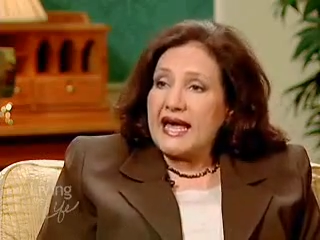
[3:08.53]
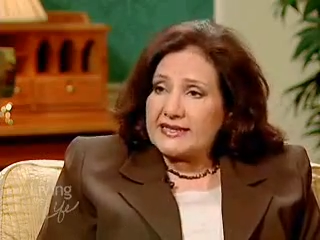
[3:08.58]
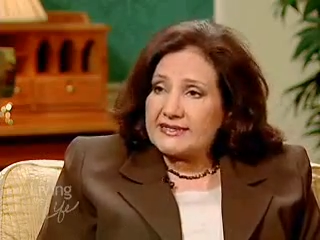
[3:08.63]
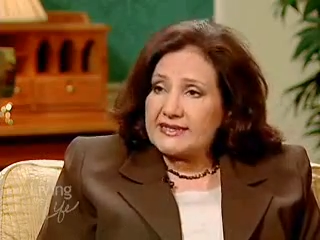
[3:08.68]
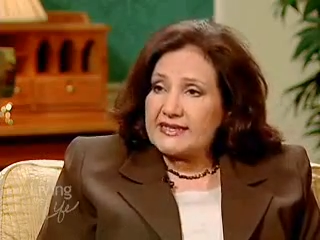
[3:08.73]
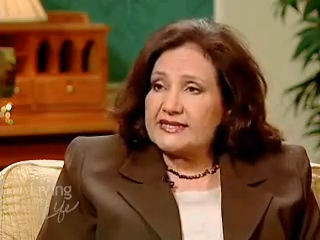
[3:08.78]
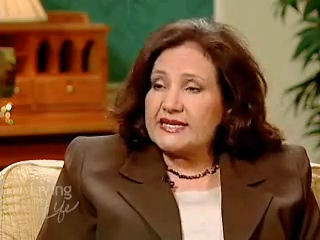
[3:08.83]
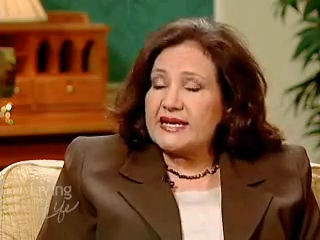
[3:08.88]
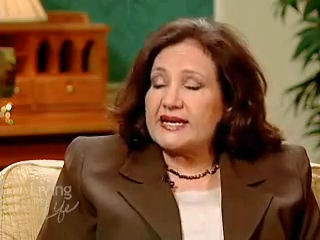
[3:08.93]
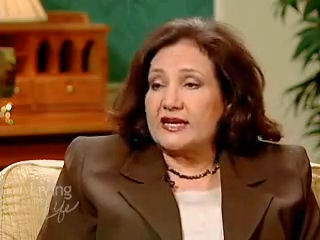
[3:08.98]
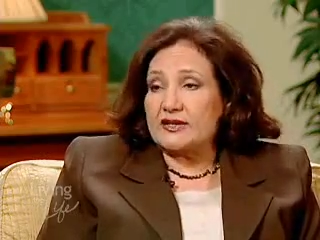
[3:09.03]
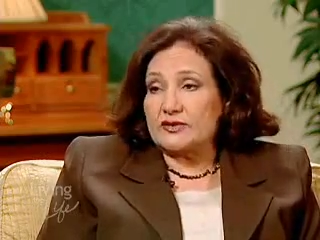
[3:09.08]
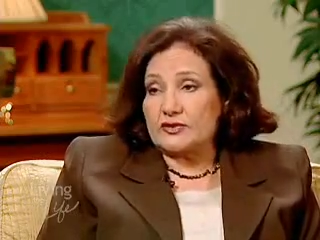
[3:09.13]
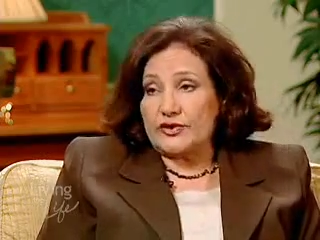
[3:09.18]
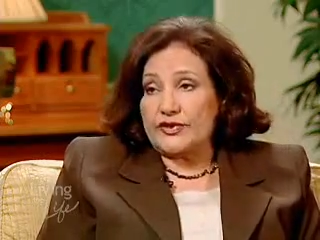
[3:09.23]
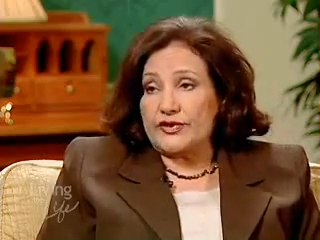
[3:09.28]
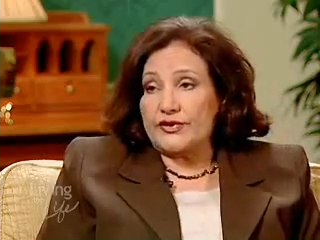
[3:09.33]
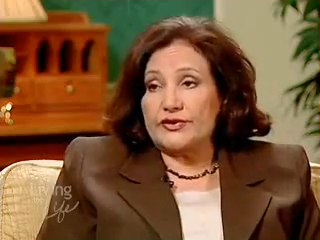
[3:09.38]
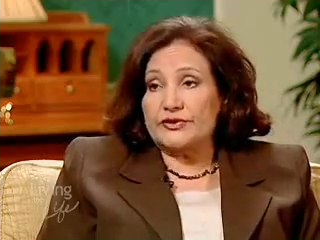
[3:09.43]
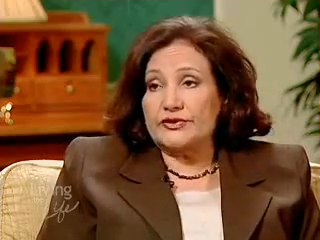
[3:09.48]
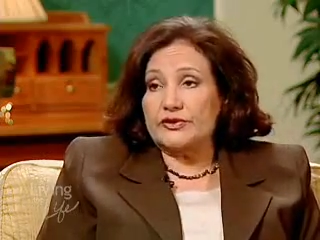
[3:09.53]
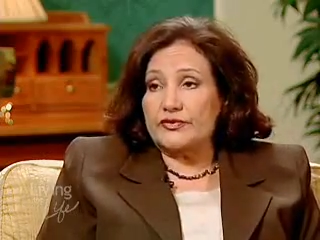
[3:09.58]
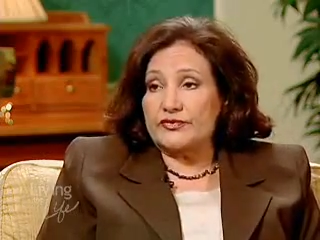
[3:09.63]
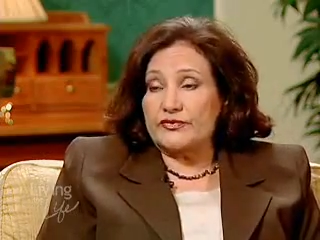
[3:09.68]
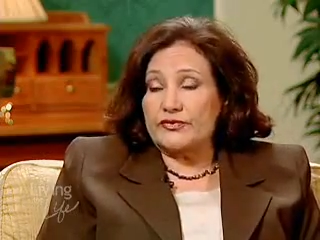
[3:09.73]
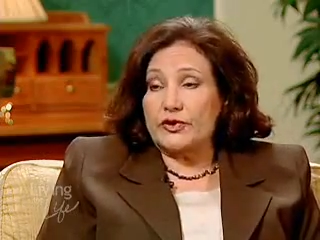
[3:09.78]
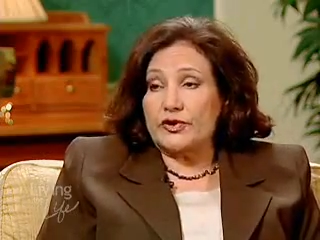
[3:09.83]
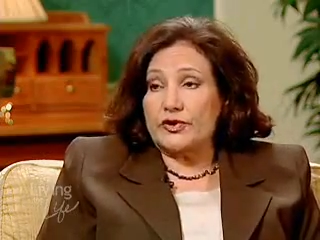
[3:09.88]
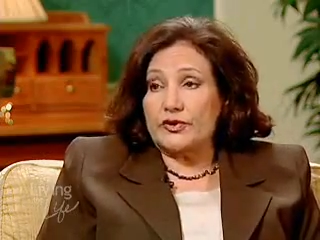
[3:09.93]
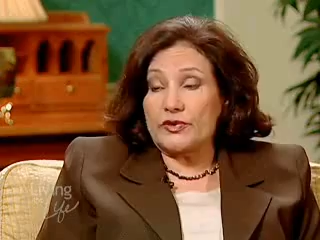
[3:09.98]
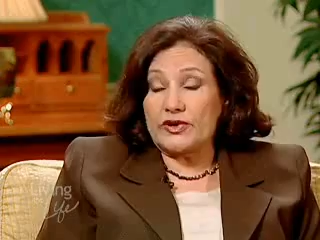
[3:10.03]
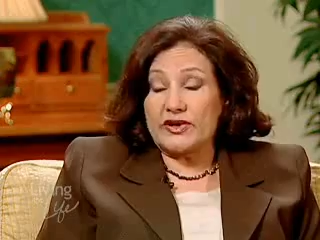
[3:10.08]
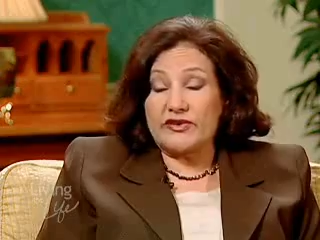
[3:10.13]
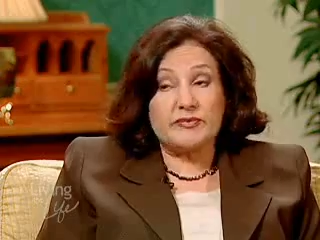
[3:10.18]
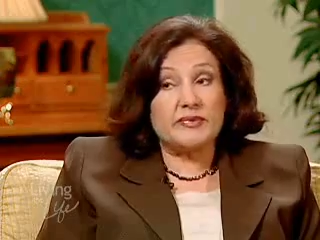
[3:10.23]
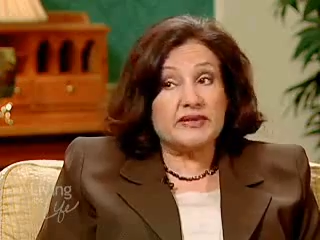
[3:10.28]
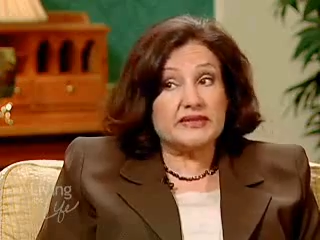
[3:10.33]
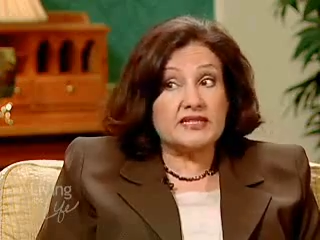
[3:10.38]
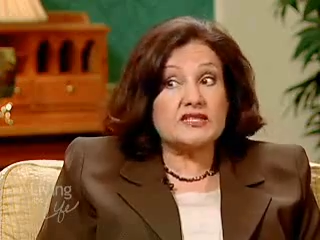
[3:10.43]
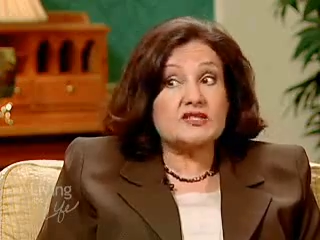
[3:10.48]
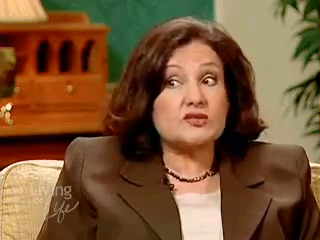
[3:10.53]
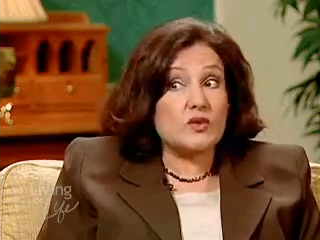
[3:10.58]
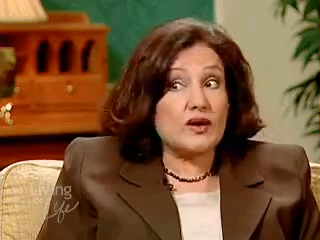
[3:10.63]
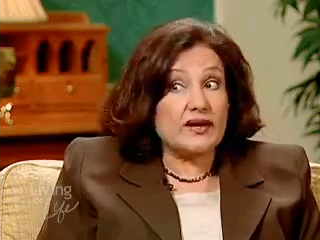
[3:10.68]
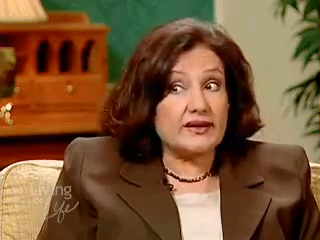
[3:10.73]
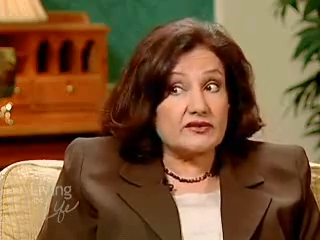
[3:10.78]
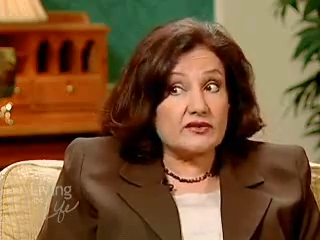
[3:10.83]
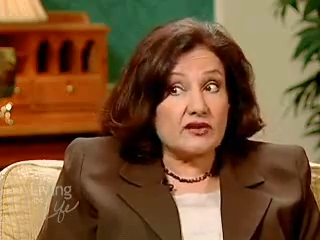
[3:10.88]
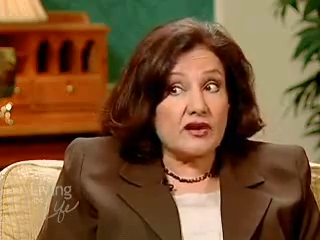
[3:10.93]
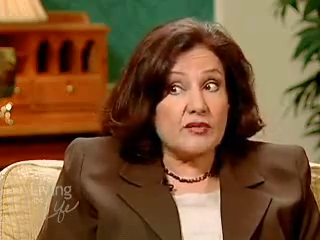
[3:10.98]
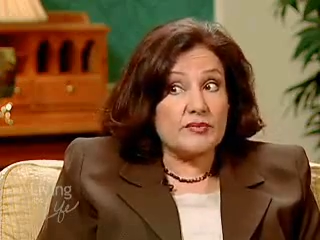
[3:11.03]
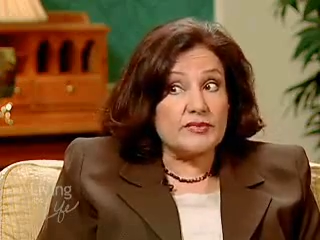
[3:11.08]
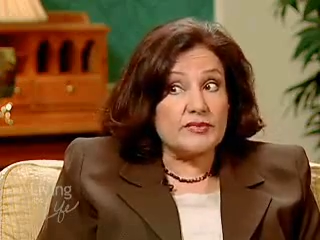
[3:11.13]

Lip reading: has a 2nd or 3rd or 4th wife, but it's quite